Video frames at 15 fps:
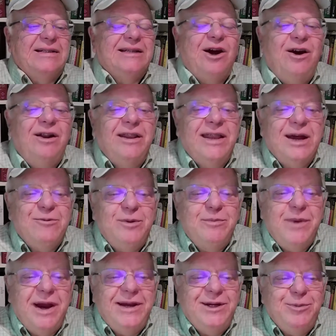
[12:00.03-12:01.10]
Now, all of that
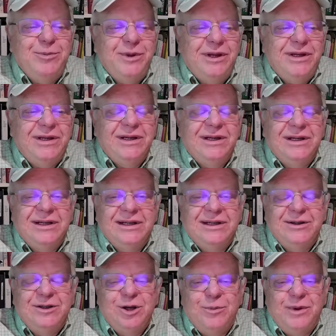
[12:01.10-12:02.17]
reminded me,
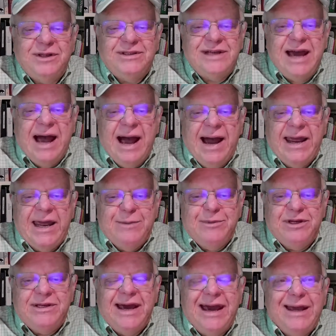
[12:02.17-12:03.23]
about time,
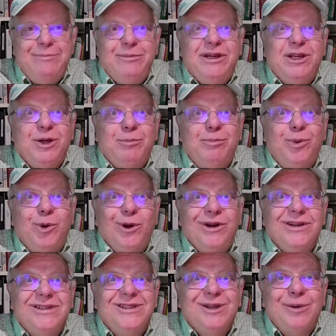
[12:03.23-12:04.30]
and time being important to